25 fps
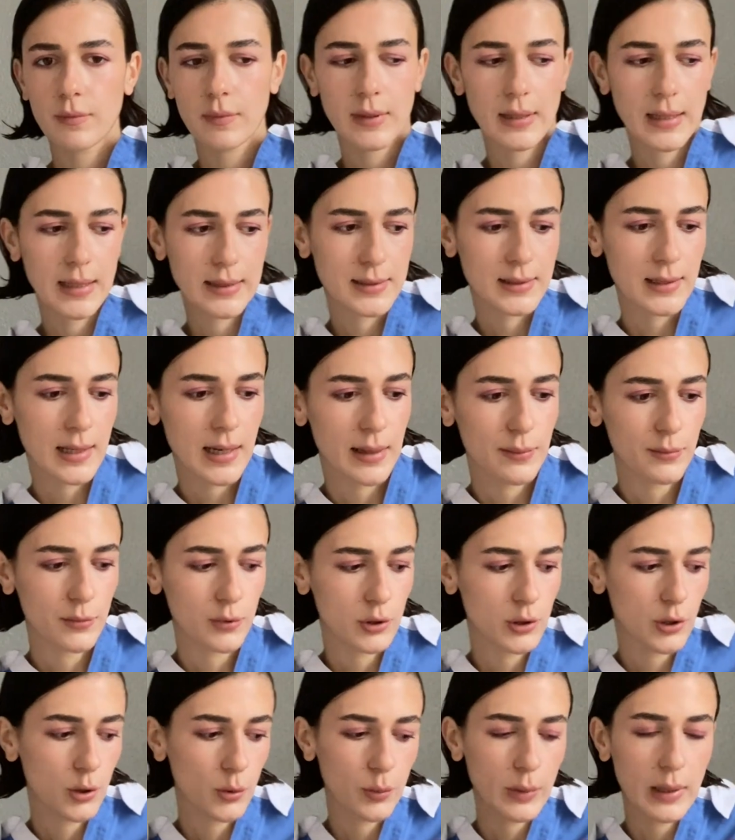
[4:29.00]
that time,
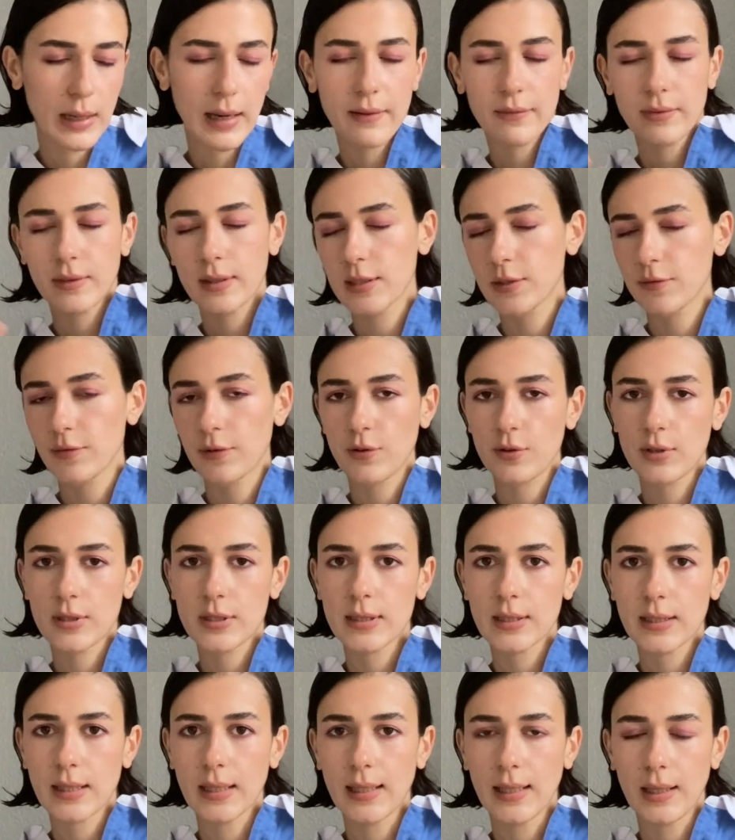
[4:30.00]
you know, we had this very
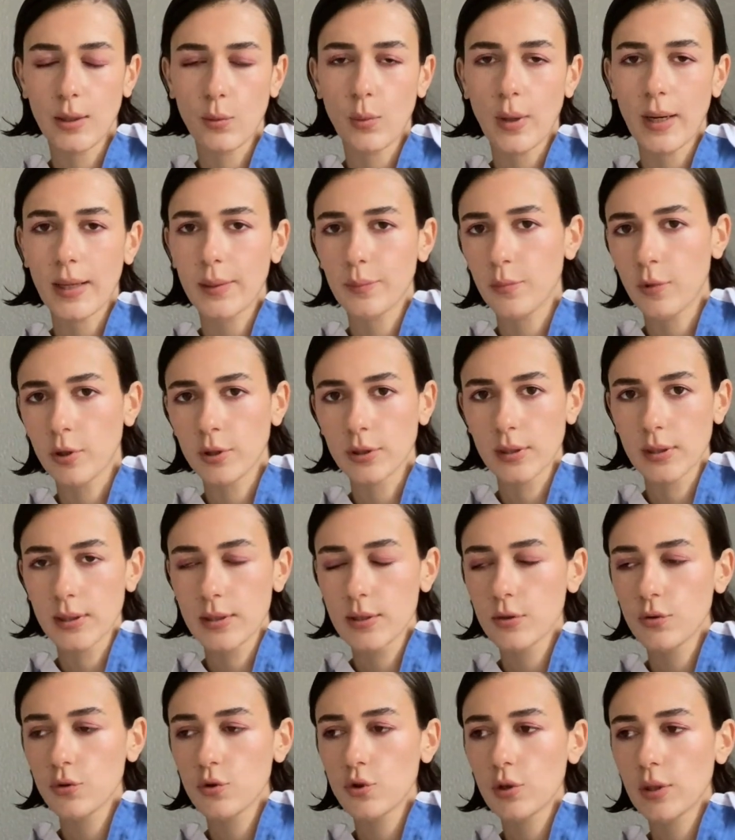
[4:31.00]
skinny white
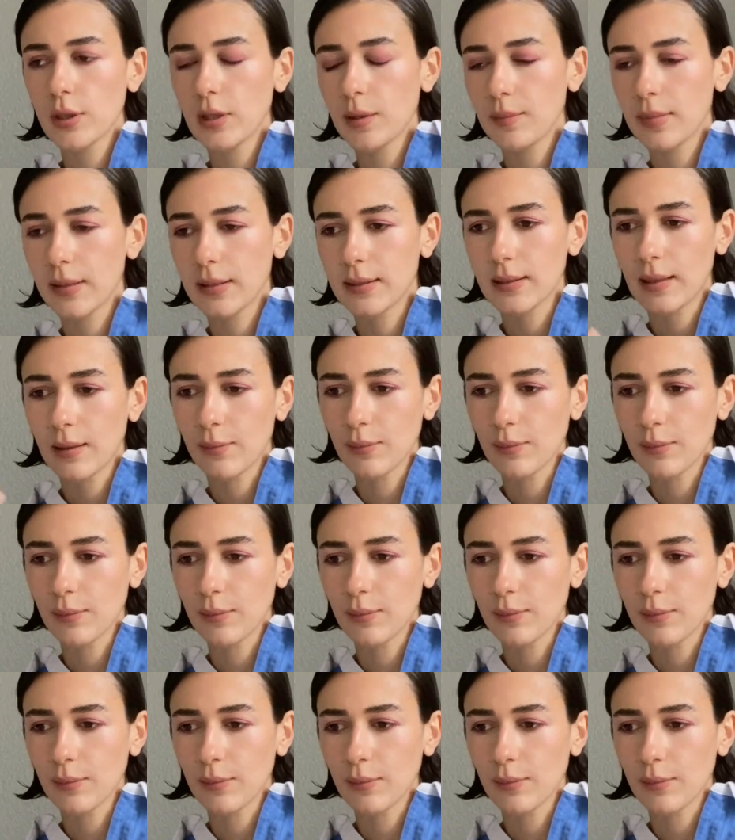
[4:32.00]
models usually, but I